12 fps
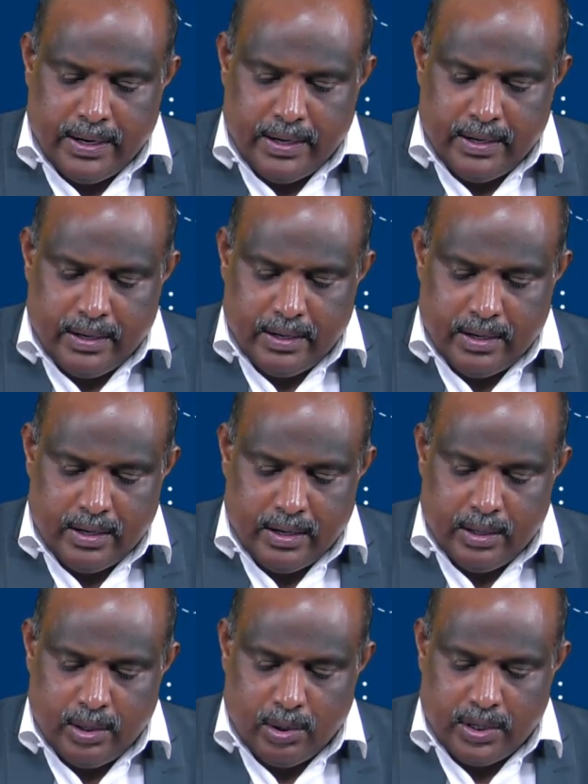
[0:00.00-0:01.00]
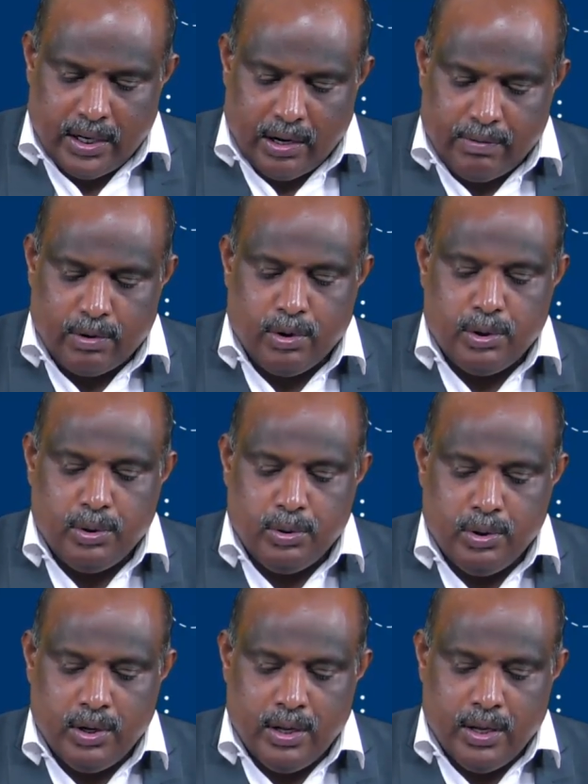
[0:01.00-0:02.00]
Dou by dou t
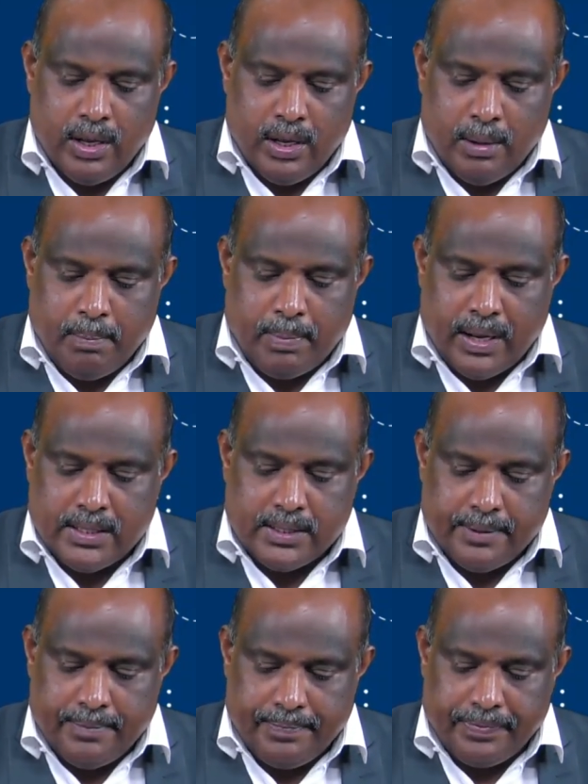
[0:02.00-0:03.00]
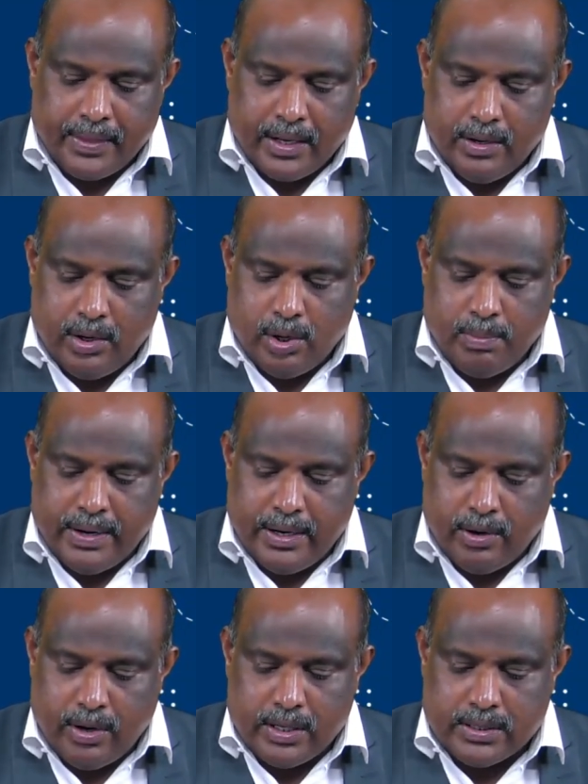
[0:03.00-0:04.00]
of rho u plus
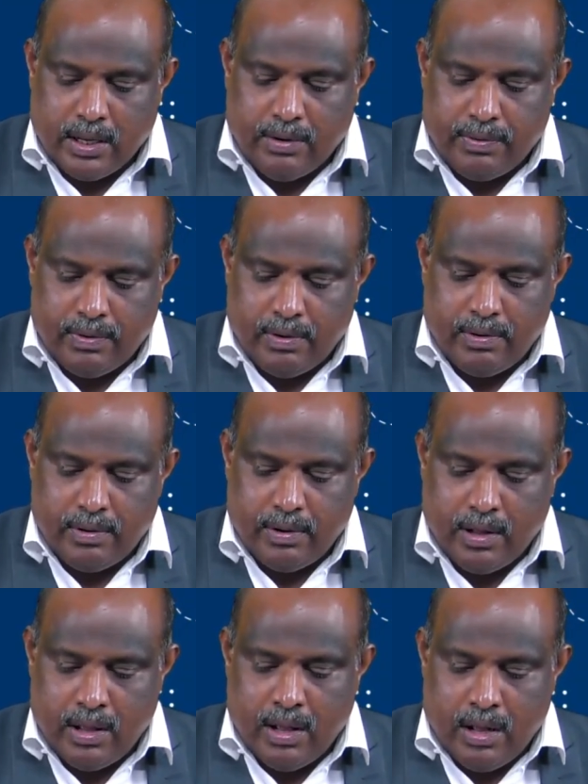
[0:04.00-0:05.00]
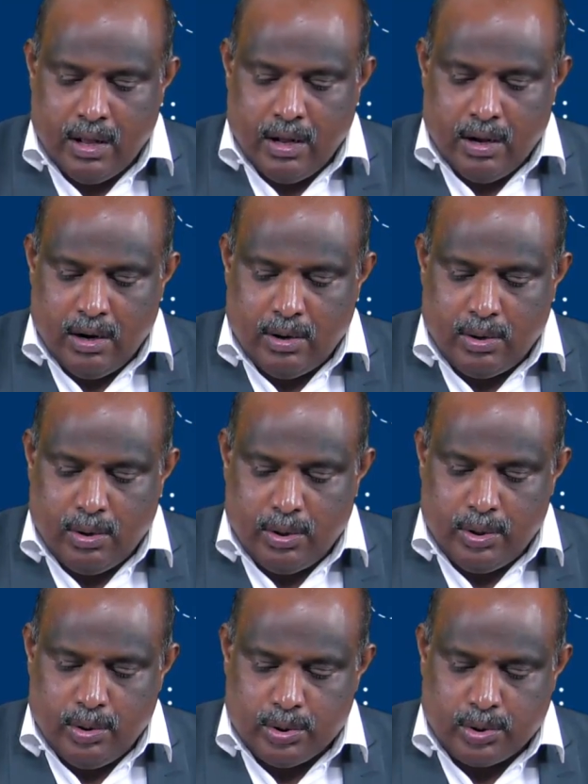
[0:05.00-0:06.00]
dou by dou x of
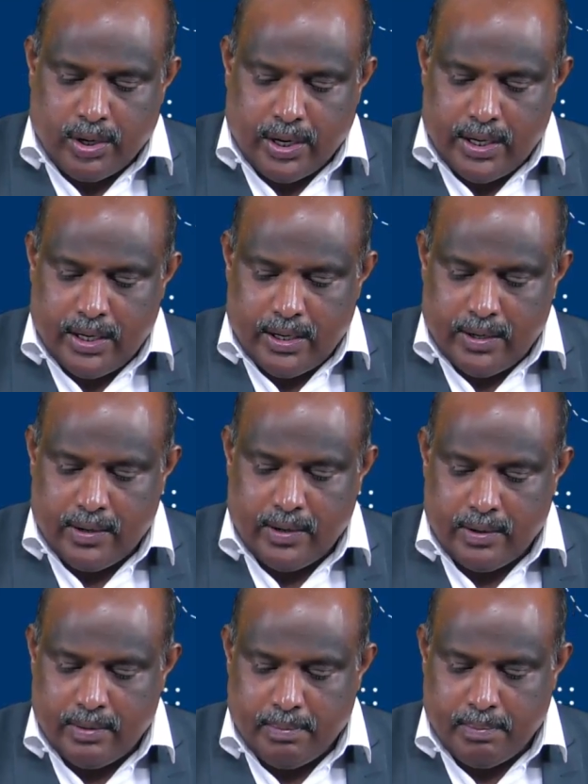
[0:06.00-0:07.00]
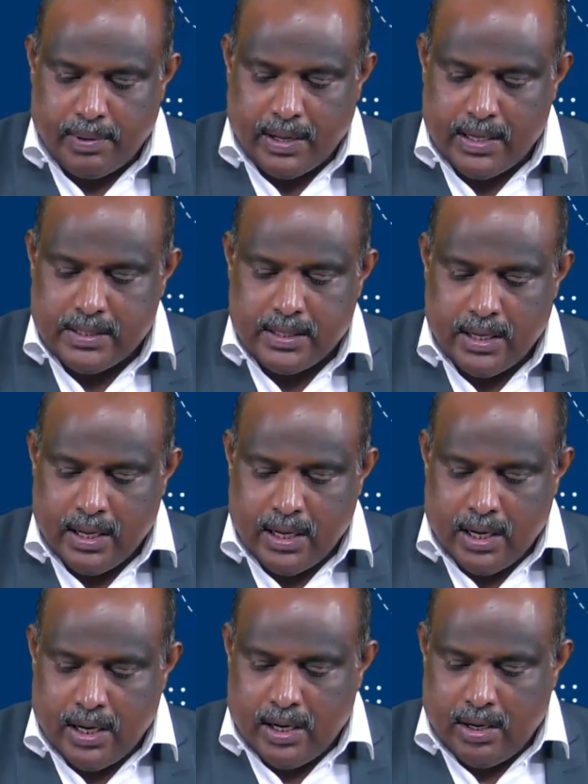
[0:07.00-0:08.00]
rho u squared
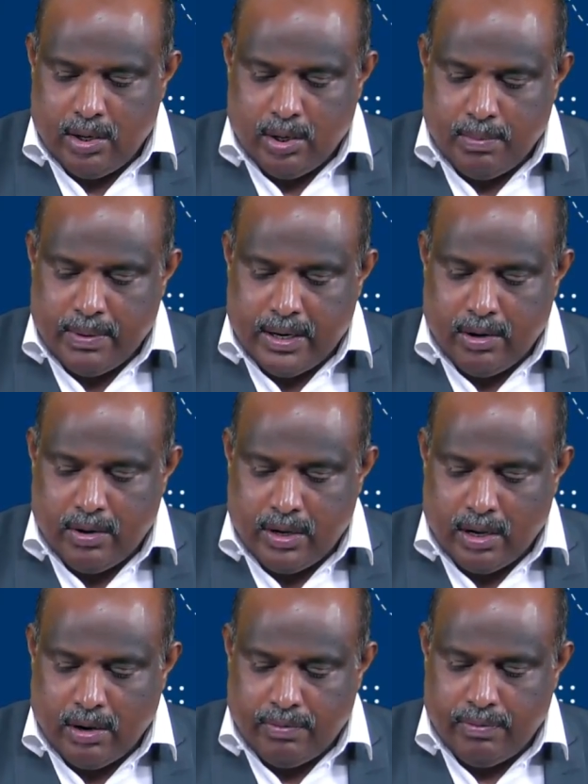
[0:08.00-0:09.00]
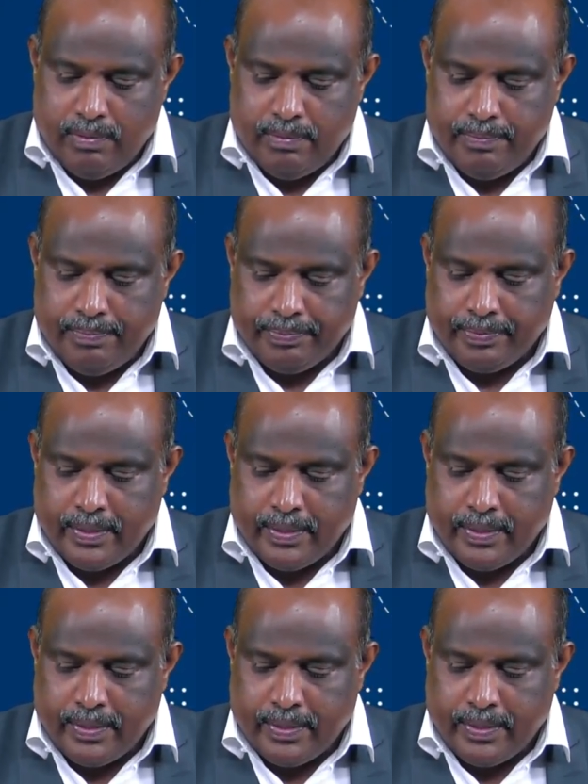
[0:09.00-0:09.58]
plus dou by dou y of